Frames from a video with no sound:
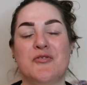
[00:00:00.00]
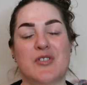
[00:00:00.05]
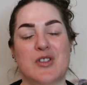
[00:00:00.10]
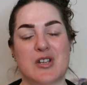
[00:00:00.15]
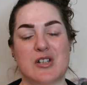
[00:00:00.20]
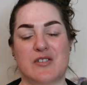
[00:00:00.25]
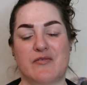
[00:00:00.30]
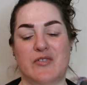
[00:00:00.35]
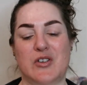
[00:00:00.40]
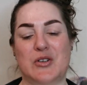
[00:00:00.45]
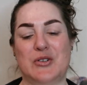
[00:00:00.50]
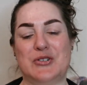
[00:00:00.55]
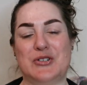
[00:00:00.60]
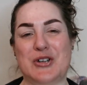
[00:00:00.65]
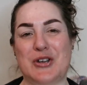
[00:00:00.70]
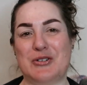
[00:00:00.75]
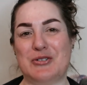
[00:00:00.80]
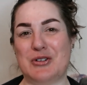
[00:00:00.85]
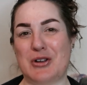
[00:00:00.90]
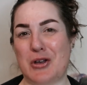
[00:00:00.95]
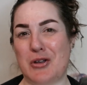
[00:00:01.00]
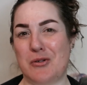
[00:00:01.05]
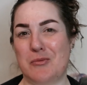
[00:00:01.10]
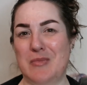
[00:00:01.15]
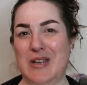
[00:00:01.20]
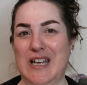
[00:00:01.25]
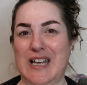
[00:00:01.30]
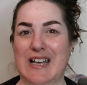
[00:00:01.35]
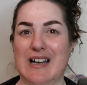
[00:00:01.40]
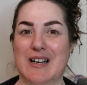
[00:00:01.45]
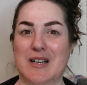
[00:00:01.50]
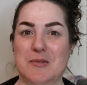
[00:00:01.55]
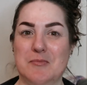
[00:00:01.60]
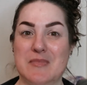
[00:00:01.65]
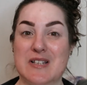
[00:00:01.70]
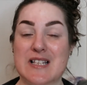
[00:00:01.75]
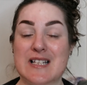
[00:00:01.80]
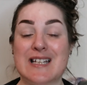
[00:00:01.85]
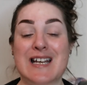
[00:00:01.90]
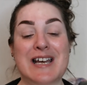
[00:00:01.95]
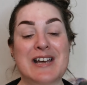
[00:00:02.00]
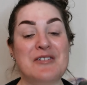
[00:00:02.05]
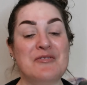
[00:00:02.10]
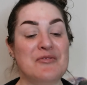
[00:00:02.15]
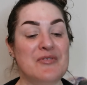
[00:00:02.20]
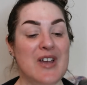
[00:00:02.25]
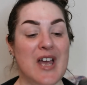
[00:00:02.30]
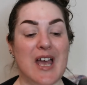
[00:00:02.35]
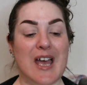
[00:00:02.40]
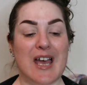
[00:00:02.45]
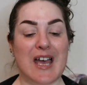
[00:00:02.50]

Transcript: For those of you who don't know me, I'm Steph